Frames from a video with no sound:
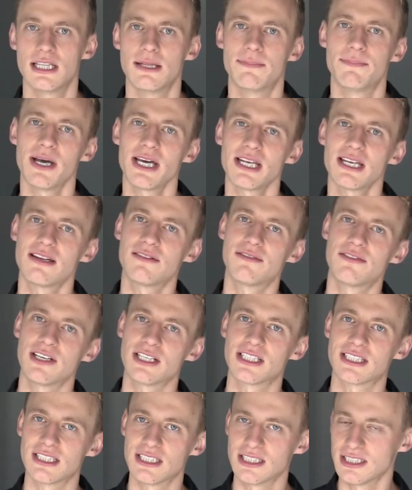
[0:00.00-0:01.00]
The pan head
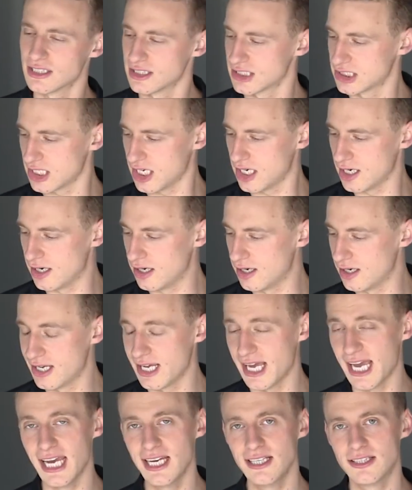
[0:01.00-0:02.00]
fixings are
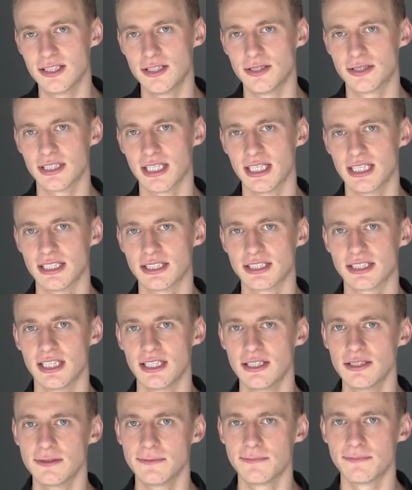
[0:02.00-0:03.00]
A2 stainless
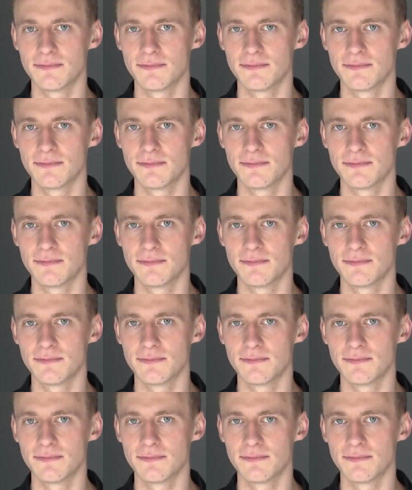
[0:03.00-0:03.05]
steel